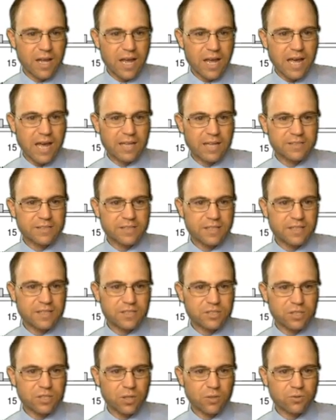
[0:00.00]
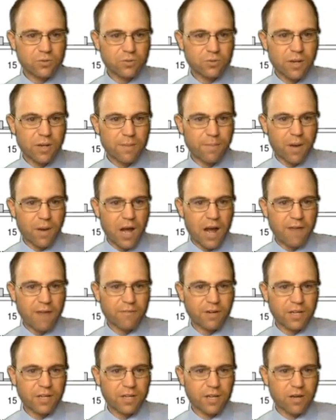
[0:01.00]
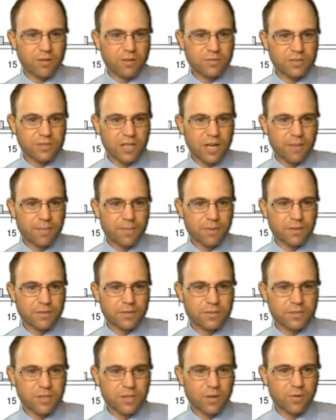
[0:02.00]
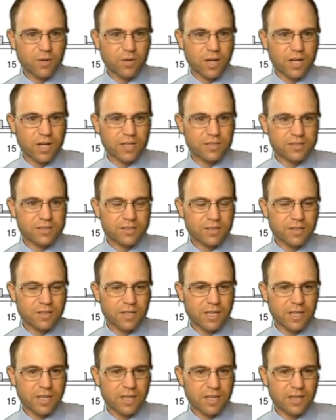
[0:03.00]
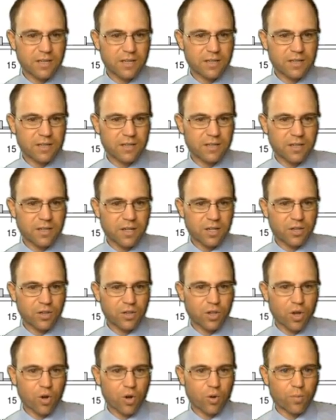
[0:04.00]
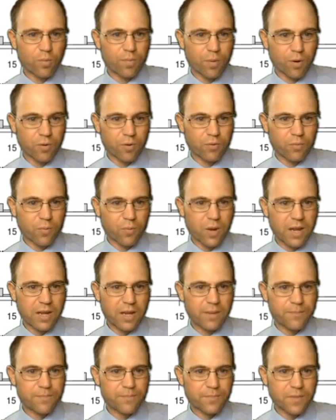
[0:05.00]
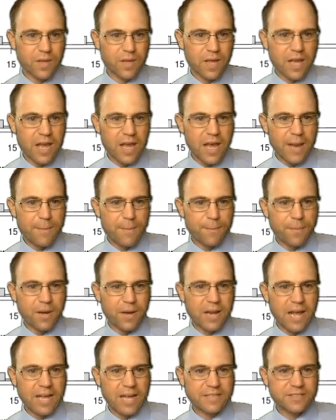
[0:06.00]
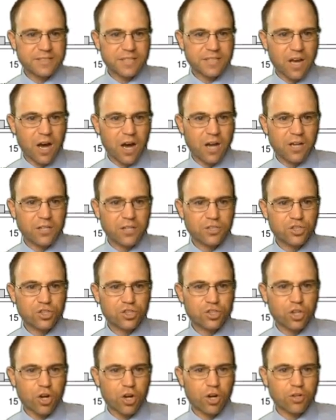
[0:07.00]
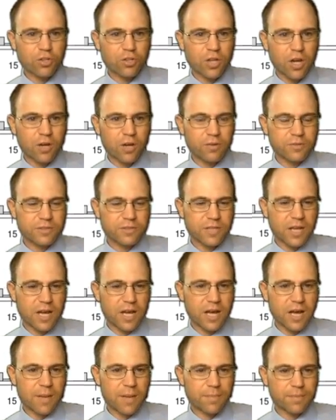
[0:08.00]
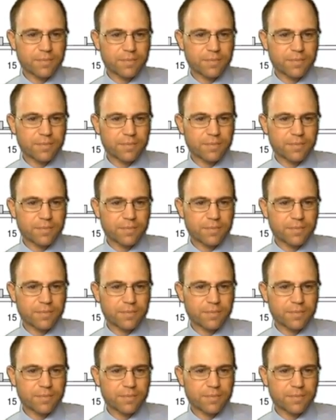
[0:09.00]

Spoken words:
As the children in poverty goes up, so does the low birth weight. But as the uninsured goes up,